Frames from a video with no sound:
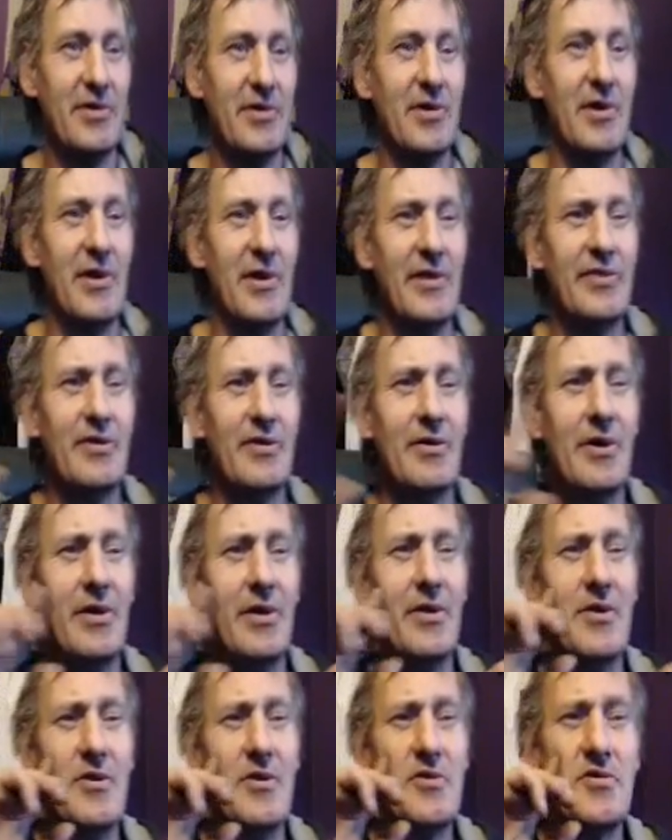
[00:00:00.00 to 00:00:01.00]
I thought,
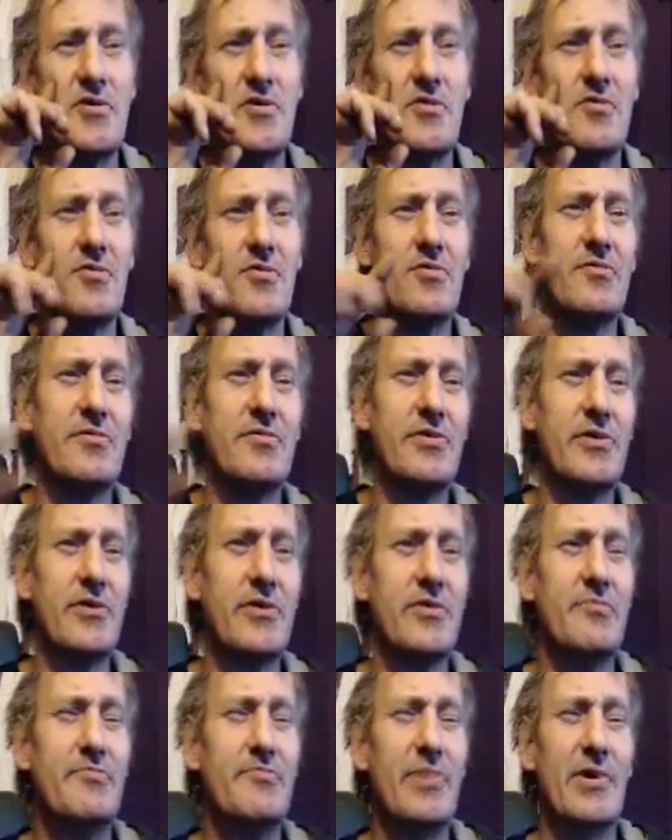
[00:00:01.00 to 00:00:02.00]
you know, you could
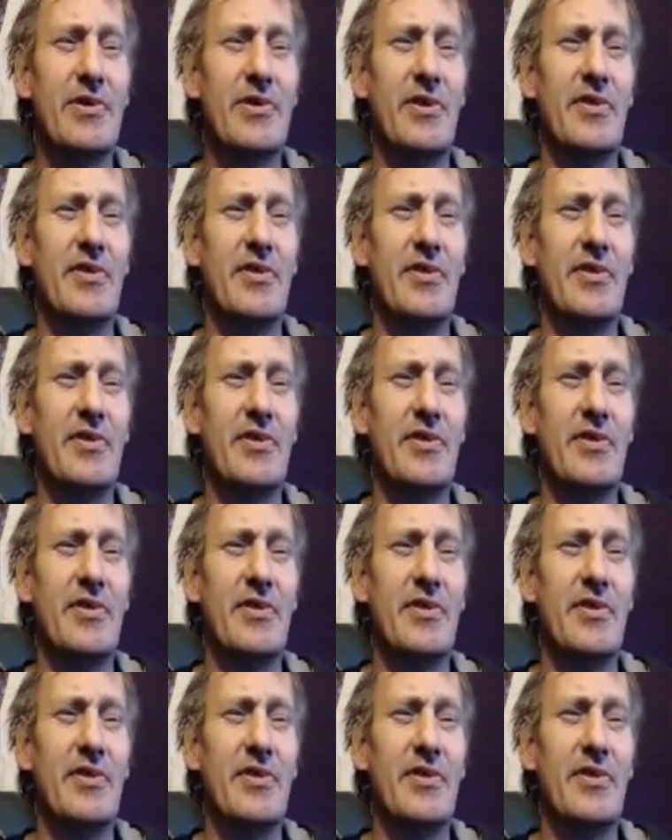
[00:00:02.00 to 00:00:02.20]
put the